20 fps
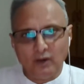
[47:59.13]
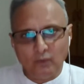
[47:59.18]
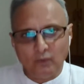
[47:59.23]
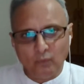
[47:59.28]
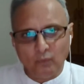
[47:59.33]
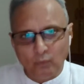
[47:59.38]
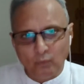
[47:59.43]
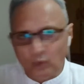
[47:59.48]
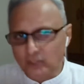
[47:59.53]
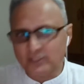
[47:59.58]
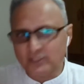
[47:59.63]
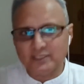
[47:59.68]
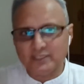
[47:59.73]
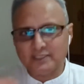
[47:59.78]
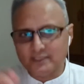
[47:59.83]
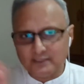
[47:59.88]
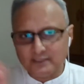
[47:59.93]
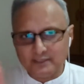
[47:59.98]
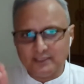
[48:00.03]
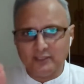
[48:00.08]
what
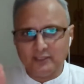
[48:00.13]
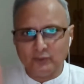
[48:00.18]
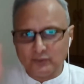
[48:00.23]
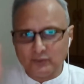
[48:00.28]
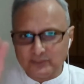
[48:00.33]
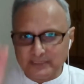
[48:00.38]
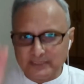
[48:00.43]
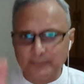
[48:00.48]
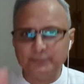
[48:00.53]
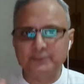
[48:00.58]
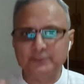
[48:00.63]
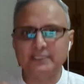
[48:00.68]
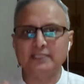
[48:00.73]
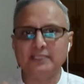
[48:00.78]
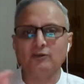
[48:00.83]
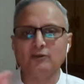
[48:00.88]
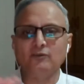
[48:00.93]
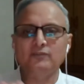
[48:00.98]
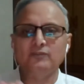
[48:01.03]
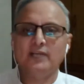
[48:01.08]
you know
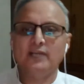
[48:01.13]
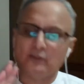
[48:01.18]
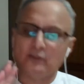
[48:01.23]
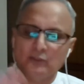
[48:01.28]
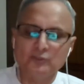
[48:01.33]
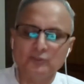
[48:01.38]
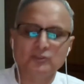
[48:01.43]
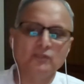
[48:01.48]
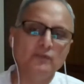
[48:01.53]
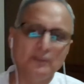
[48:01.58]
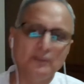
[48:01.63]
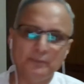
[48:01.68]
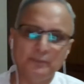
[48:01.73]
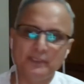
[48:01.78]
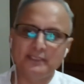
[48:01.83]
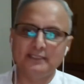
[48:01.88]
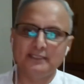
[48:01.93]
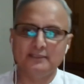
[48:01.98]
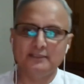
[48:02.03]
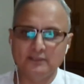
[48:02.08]
subset of that also will
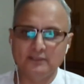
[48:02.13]
be